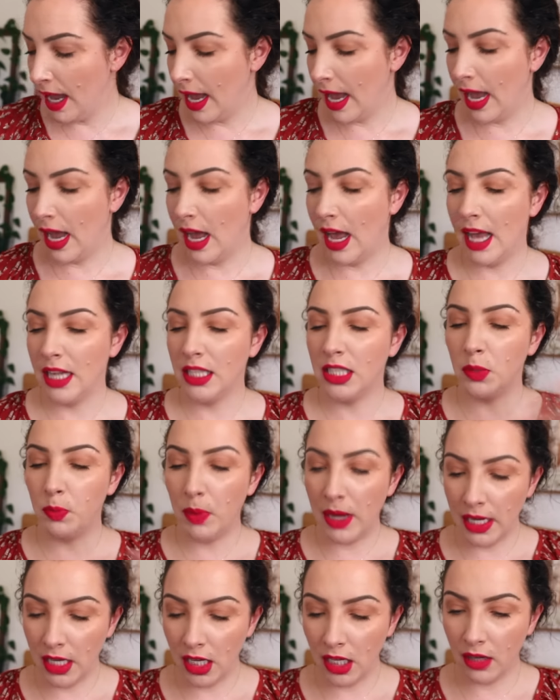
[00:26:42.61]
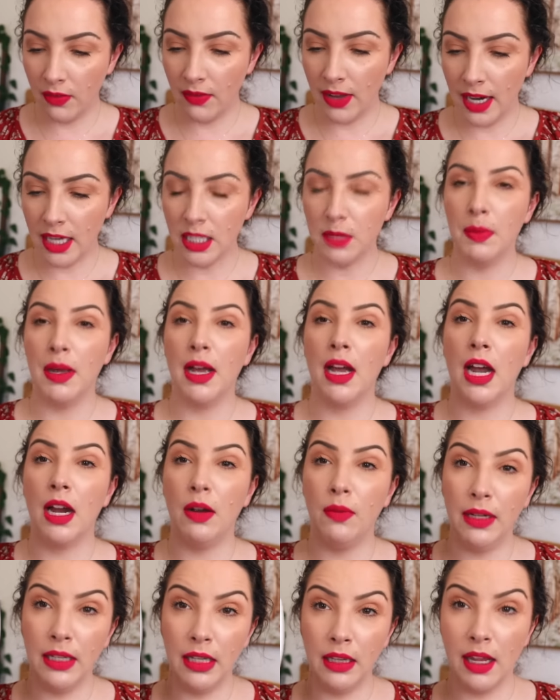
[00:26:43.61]
And speaking of eczema, I
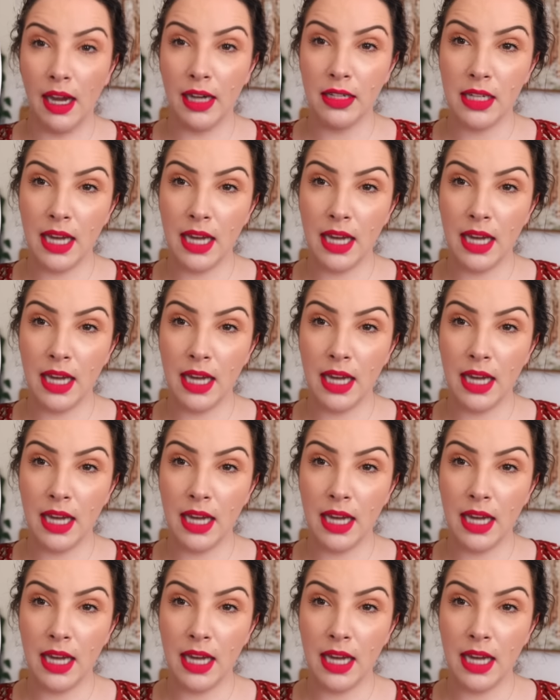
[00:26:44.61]
really like